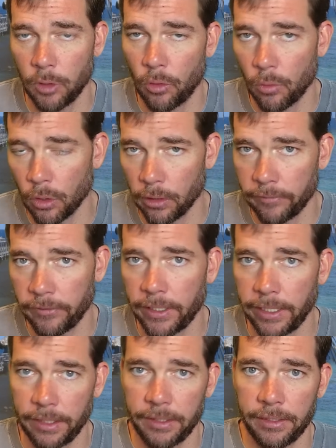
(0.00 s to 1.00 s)
award
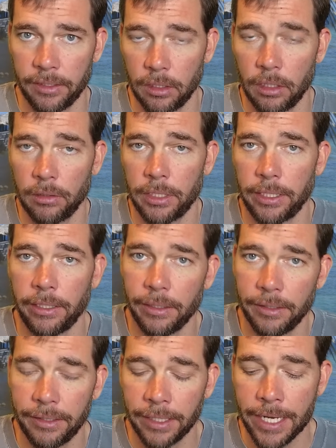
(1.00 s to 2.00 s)
flights and
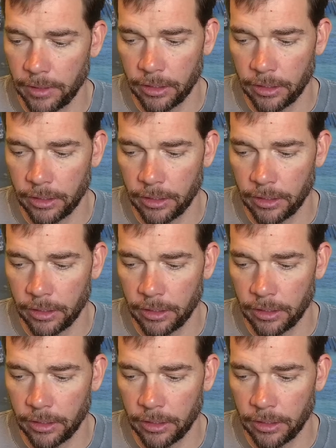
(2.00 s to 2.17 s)
hotels.